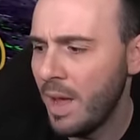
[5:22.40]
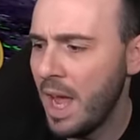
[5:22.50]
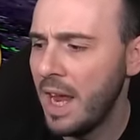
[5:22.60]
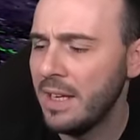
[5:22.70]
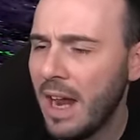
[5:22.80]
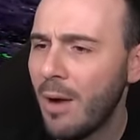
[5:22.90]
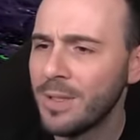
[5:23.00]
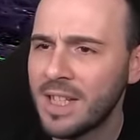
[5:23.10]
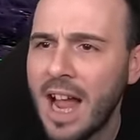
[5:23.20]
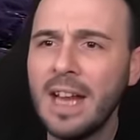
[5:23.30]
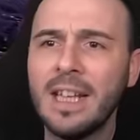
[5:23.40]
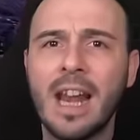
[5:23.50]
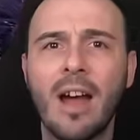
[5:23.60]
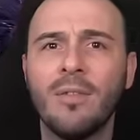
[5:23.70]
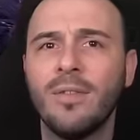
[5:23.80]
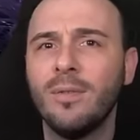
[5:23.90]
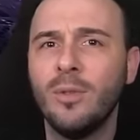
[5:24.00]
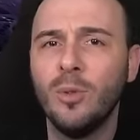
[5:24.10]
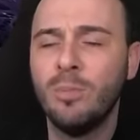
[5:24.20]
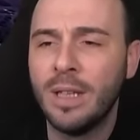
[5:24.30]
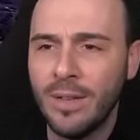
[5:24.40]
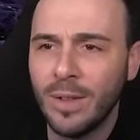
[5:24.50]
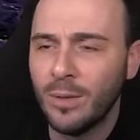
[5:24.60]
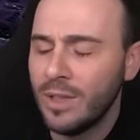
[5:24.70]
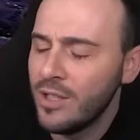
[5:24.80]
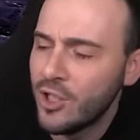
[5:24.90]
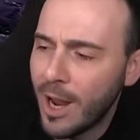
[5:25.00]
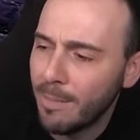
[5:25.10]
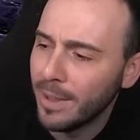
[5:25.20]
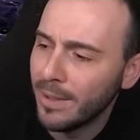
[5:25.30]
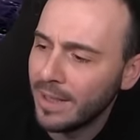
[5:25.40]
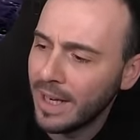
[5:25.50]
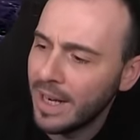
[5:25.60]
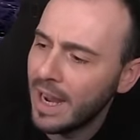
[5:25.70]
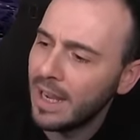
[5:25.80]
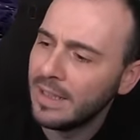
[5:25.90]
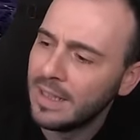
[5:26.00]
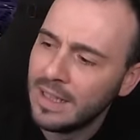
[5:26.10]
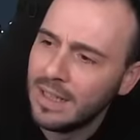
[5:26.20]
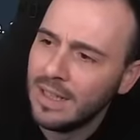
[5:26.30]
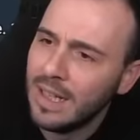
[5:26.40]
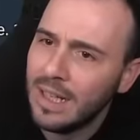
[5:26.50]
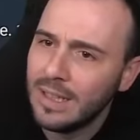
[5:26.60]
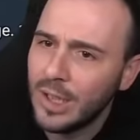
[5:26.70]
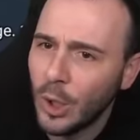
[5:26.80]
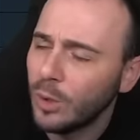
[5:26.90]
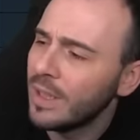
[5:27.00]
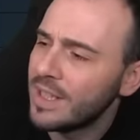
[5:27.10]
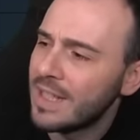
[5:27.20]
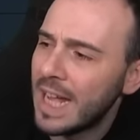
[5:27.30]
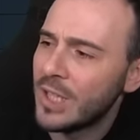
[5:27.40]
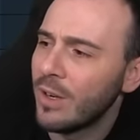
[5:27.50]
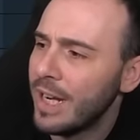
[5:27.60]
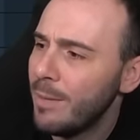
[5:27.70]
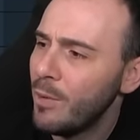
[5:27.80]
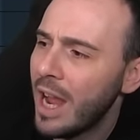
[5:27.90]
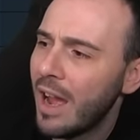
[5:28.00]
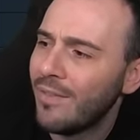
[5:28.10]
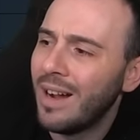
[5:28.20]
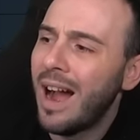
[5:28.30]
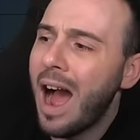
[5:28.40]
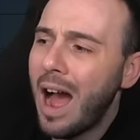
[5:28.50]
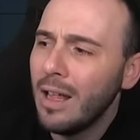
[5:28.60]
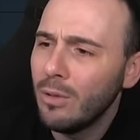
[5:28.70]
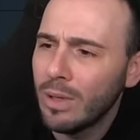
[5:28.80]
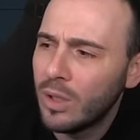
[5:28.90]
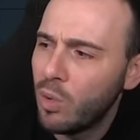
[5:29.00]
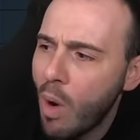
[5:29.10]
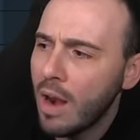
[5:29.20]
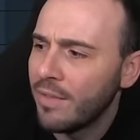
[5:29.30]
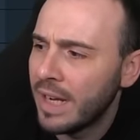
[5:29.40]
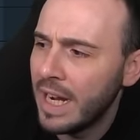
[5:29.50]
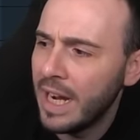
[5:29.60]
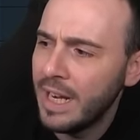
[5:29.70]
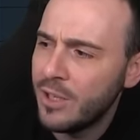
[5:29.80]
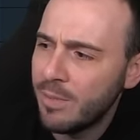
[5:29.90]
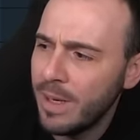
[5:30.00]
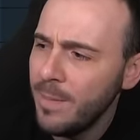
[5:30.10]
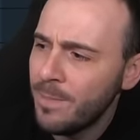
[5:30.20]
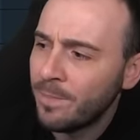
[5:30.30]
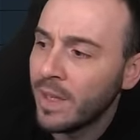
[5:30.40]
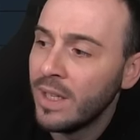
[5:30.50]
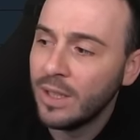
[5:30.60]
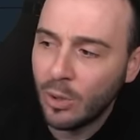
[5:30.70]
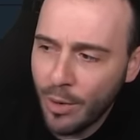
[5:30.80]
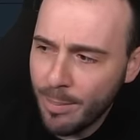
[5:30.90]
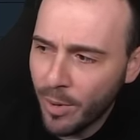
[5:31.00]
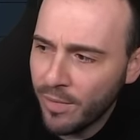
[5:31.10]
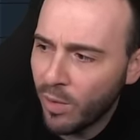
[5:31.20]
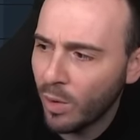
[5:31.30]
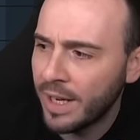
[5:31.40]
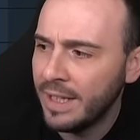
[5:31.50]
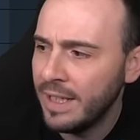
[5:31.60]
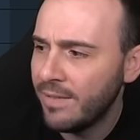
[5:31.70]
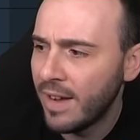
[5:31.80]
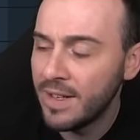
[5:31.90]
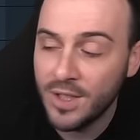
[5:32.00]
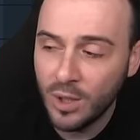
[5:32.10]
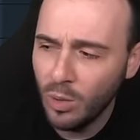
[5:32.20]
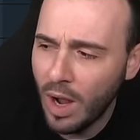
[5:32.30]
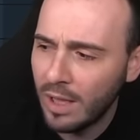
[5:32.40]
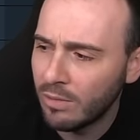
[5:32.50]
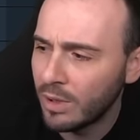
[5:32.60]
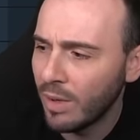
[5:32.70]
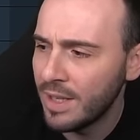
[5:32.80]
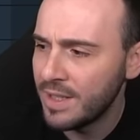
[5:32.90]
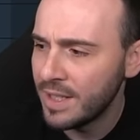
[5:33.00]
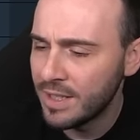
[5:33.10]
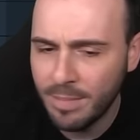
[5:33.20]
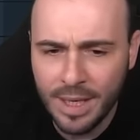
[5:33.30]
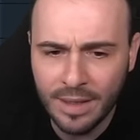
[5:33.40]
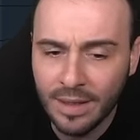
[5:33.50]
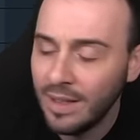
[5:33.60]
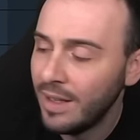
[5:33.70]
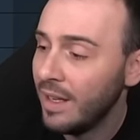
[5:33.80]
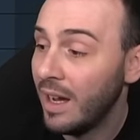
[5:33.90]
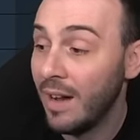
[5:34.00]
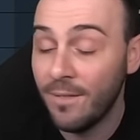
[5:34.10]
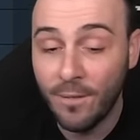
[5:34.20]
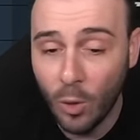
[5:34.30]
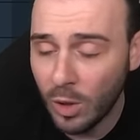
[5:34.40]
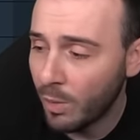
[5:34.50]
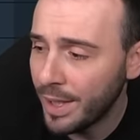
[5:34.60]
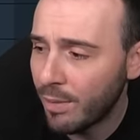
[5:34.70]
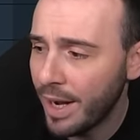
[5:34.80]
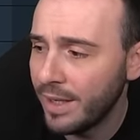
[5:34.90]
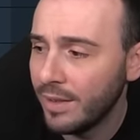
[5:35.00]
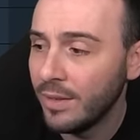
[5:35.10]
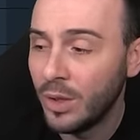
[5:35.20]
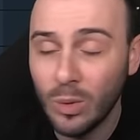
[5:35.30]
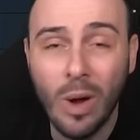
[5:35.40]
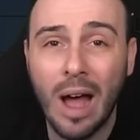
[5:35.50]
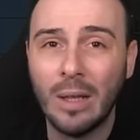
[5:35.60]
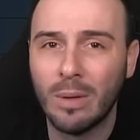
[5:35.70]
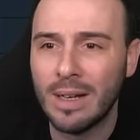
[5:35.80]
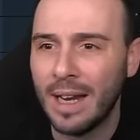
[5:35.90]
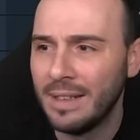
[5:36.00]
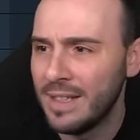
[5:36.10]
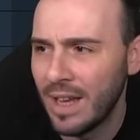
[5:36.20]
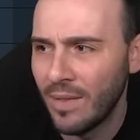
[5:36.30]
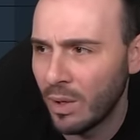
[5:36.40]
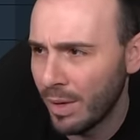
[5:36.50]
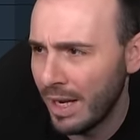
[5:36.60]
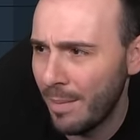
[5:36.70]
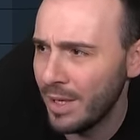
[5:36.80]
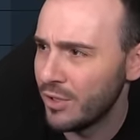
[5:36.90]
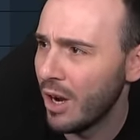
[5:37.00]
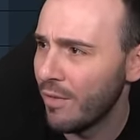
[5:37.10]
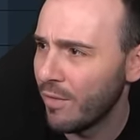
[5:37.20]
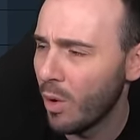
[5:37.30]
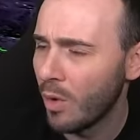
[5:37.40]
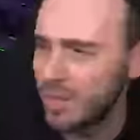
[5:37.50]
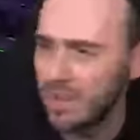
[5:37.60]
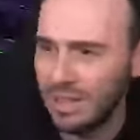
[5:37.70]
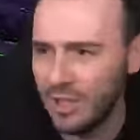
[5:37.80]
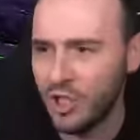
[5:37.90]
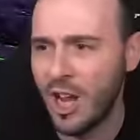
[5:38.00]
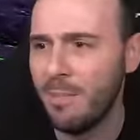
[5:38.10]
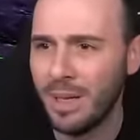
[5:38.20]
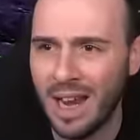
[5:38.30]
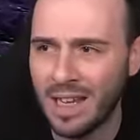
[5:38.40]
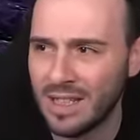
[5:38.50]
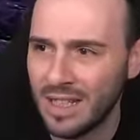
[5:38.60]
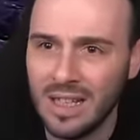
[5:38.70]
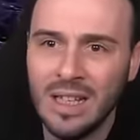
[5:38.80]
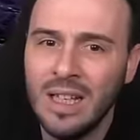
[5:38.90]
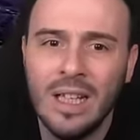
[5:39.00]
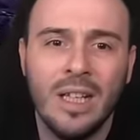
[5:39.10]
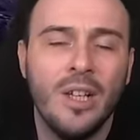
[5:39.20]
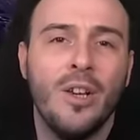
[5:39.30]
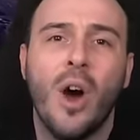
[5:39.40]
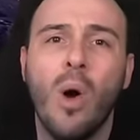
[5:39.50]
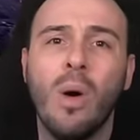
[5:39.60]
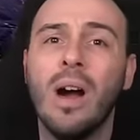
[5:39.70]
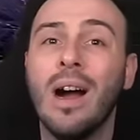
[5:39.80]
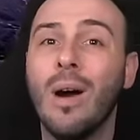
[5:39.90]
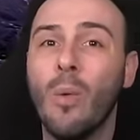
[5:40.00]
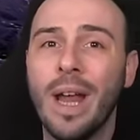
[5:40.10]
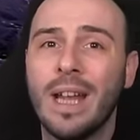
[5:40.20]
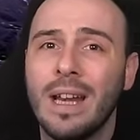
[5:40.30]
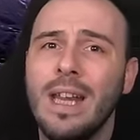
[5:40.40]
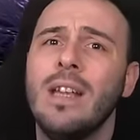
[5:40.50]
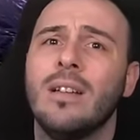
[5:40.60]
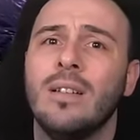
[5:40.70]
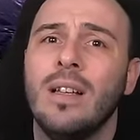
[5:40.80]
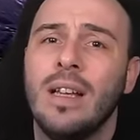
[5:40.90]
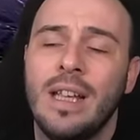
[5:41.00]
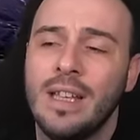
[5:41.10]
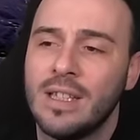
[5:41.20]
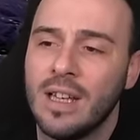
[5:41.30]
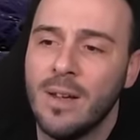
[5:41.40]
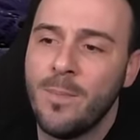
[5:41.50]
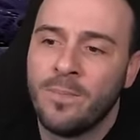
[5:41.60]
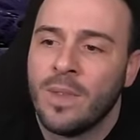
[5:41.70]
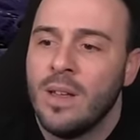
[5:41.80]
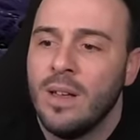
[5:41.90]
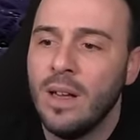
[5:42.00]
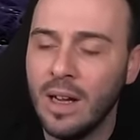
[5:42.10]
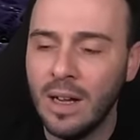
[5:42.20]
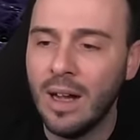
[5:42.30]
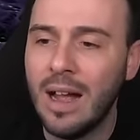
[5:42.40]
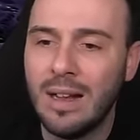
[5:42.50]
and I was kind enough to give it to this champion, okay? And total stats on him, we have one hundred twelve K H P, three point four K defense, two hundred twenty-six speed, uh, full crit rate, two hundred ninety-seven crit damage. Now, of course, this champion has uh, no uh, awakening. He's uh, uh,